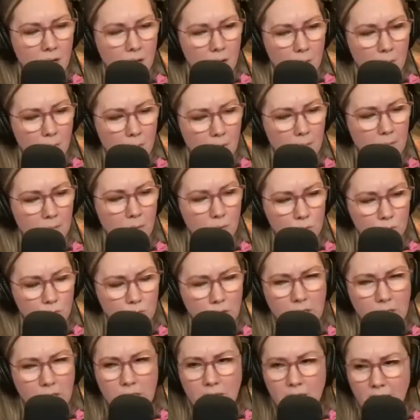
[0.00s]
Mom, it was
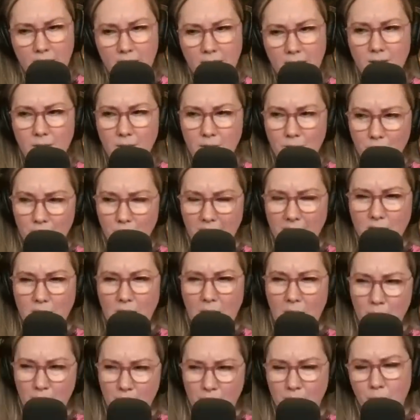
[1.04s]
really neat, the like
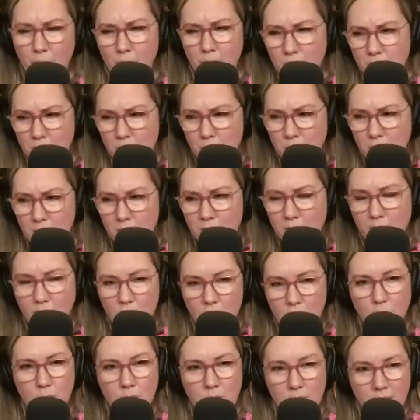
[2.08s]
how the voices were used, like
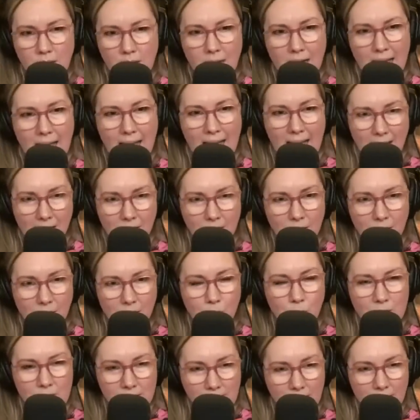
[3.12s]
she was kind of like
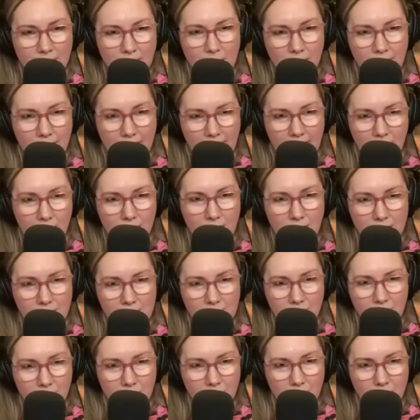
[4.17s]
we sat there and
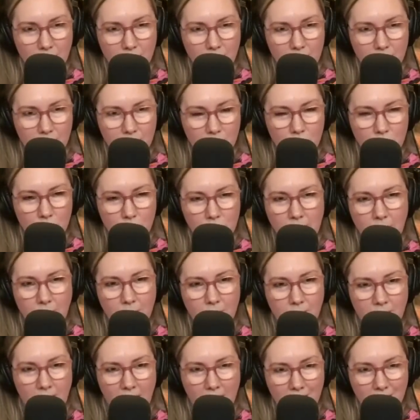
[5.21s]
analyzed a film, and she was mm-hmm. like
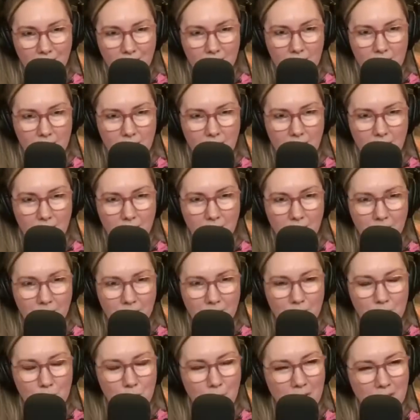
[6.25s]
five at the time.
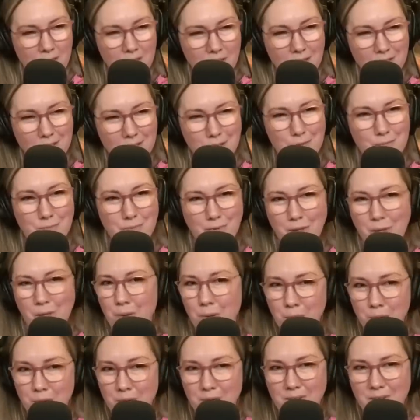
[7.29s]
So I'm like, this is really
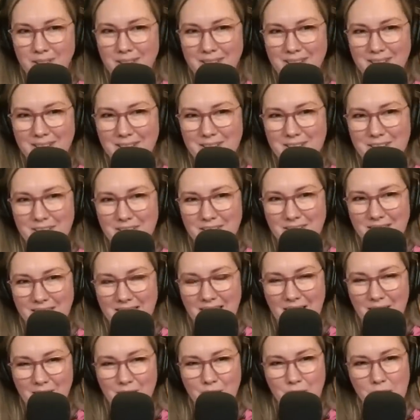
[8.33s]
cool, like to
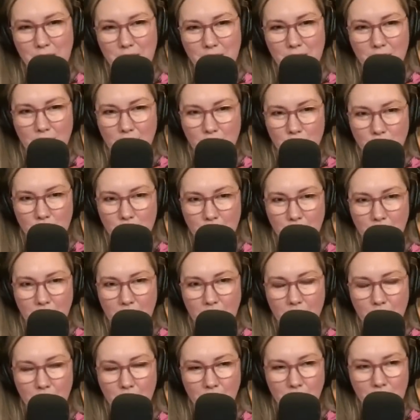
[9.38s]
have these discussions about
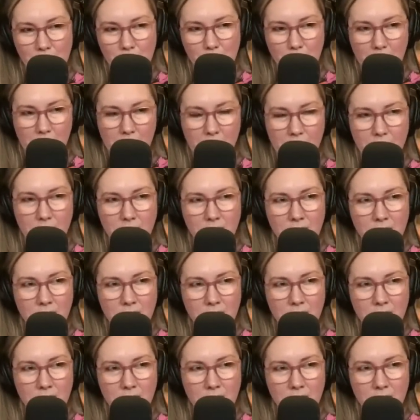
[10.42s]
how movies are made and